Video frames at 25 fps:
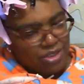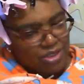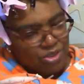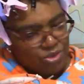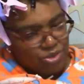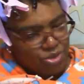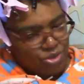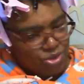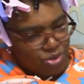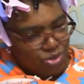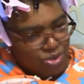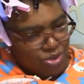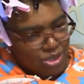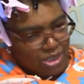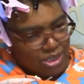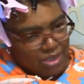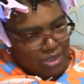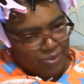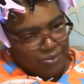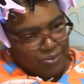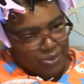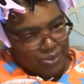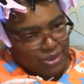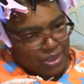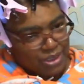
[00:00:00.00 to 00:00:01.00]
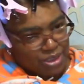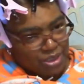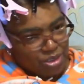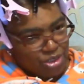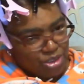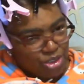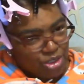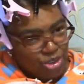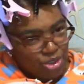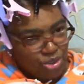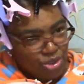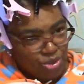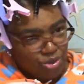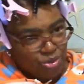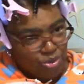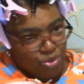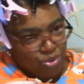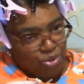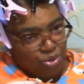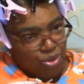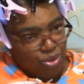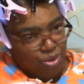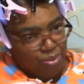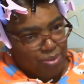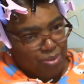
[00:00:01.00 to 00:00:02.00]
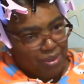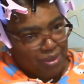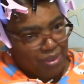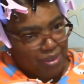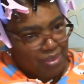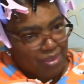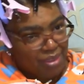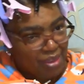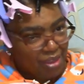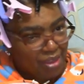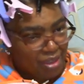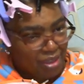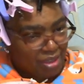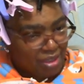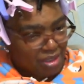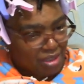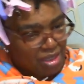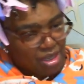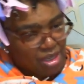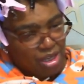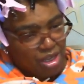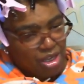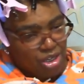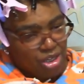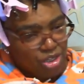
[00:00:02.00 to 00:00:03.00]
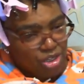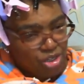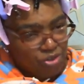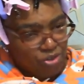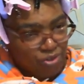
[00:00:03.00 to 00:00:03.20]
you do step 1 and 2, but then you